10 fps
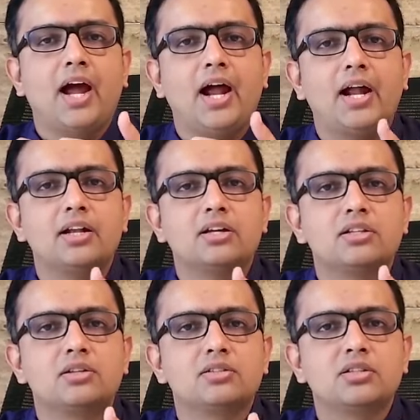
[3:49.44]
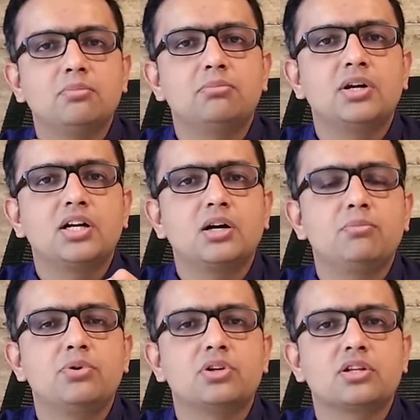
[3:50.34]
and some blood
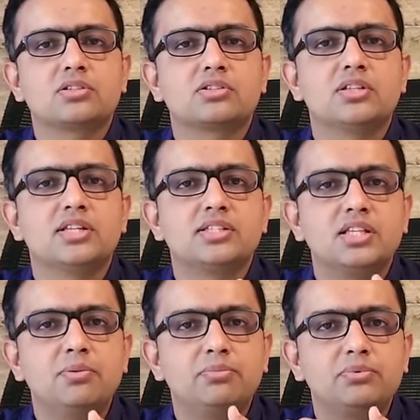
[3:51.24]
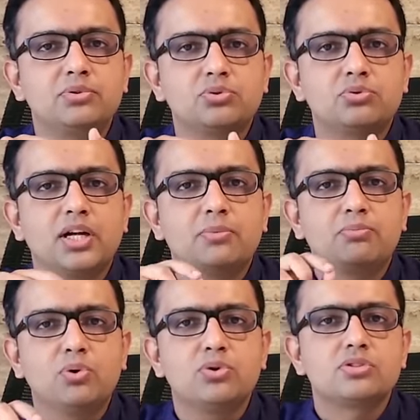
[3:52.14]
components, they seep through
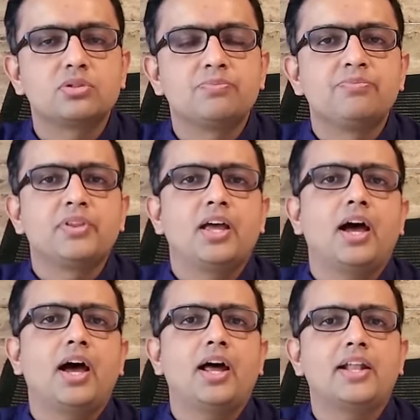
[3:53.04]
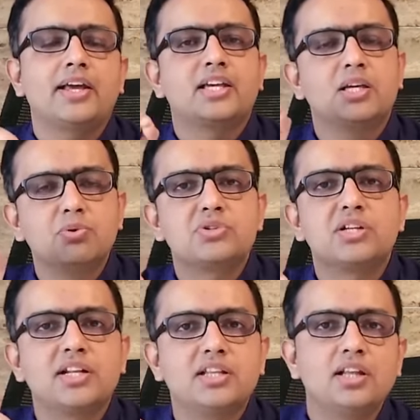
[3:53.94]
that pores like
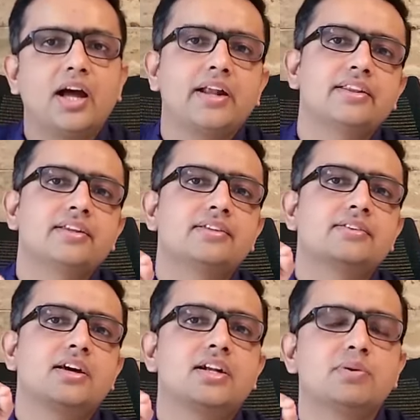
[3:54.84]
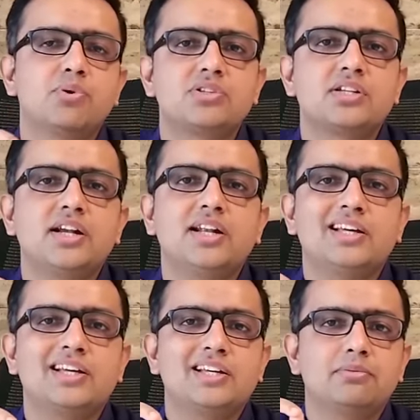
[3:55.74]
hemosiderin, and these are
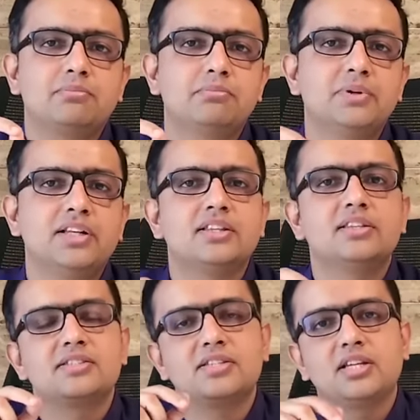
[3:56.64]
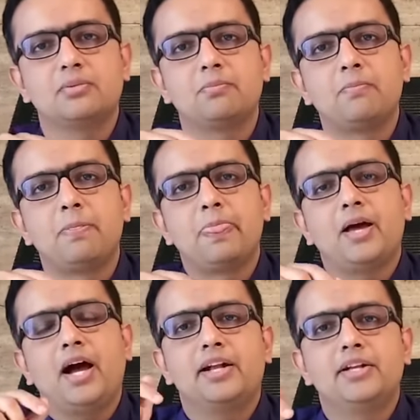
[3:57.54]
deposited beneath the skin,
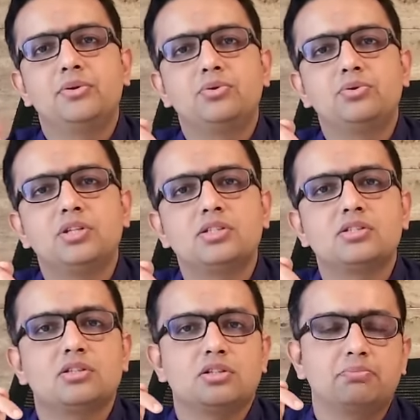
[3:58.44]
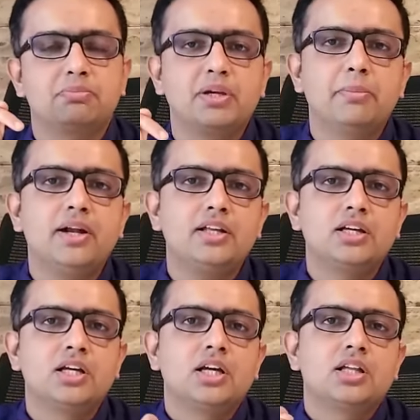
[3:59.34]
and due to this
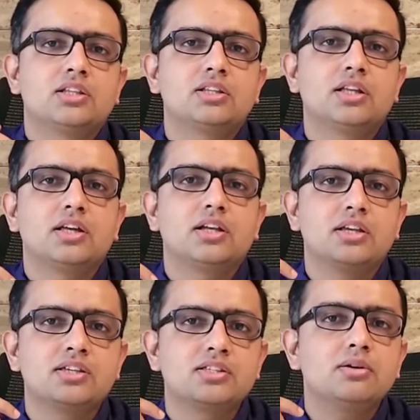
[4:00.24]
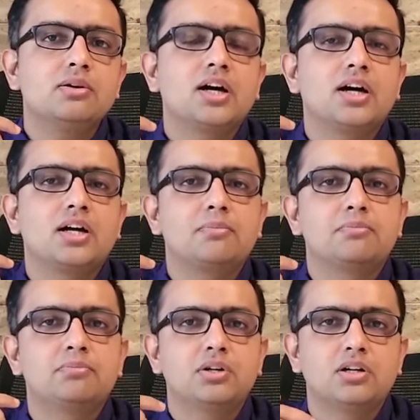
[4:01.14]
pigment, there is a
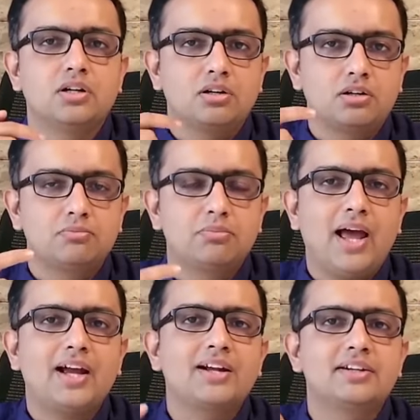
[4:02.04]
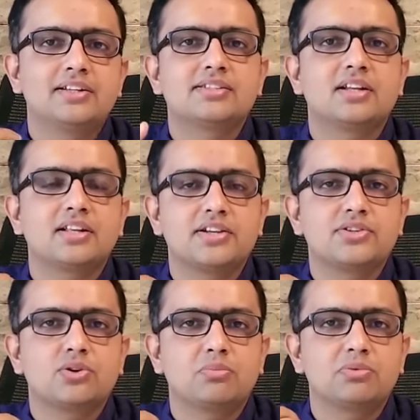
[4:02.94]
black
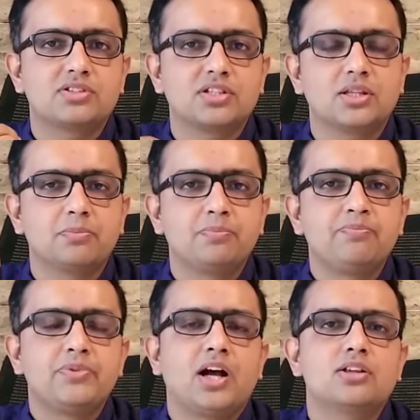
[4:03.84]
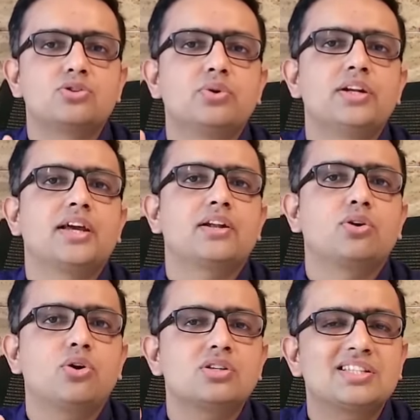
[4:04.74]
discoloration of the skin. Also it
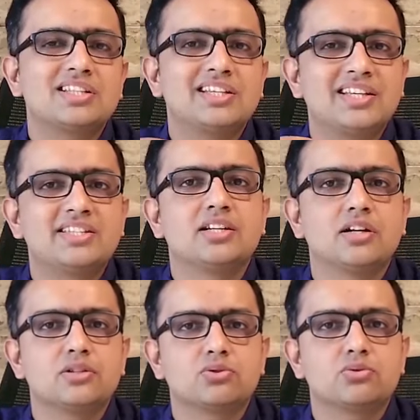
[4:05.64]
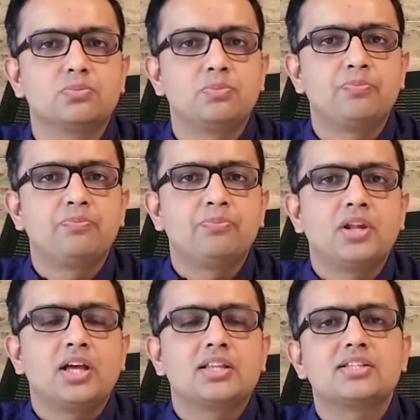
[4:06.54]
can cause itching also.
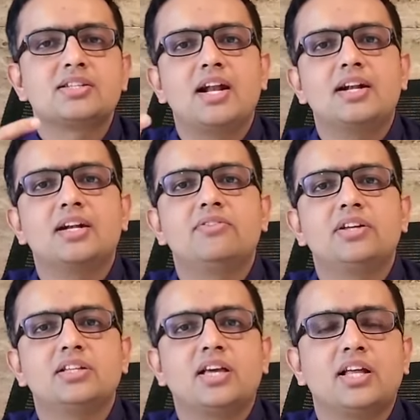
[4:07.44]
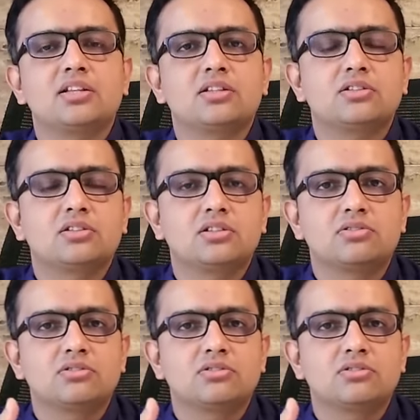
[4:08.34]
This dilated vein can